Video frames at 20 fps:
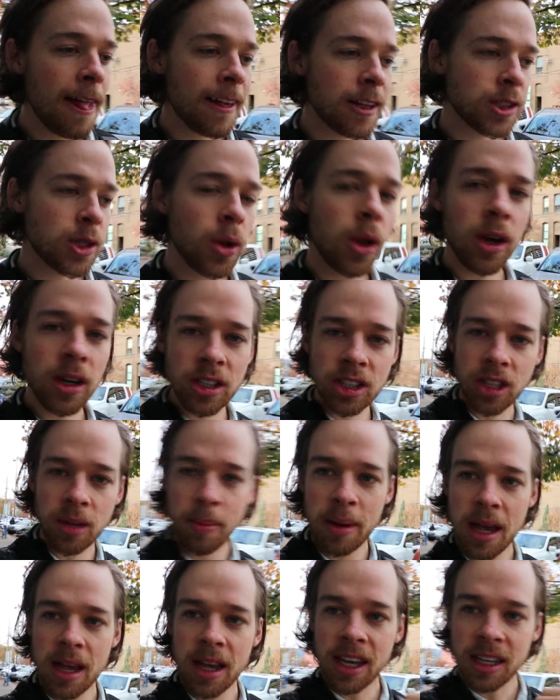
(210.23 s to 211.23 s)
So long as you're
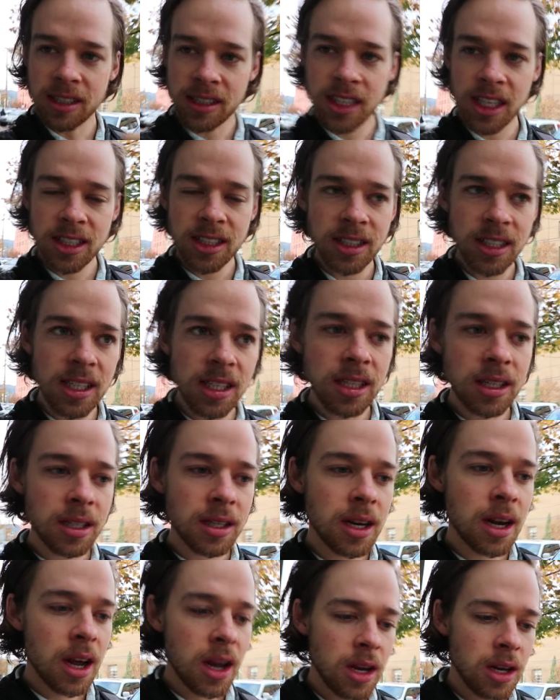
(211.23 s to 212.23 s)
being consistent,
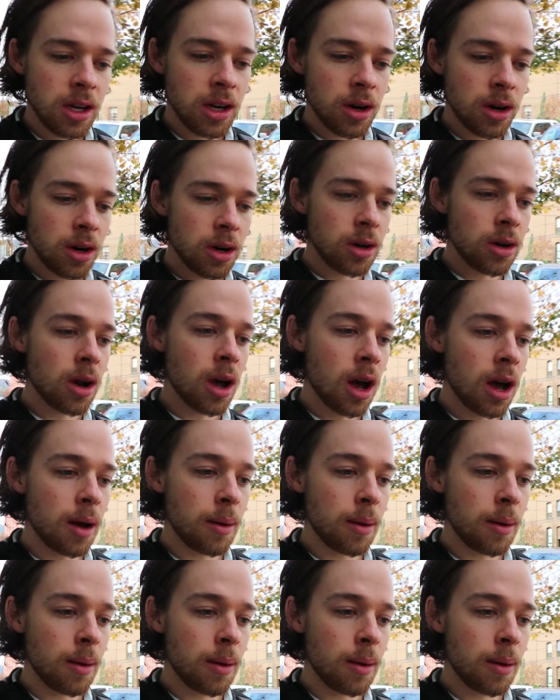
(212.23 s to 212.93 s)
you're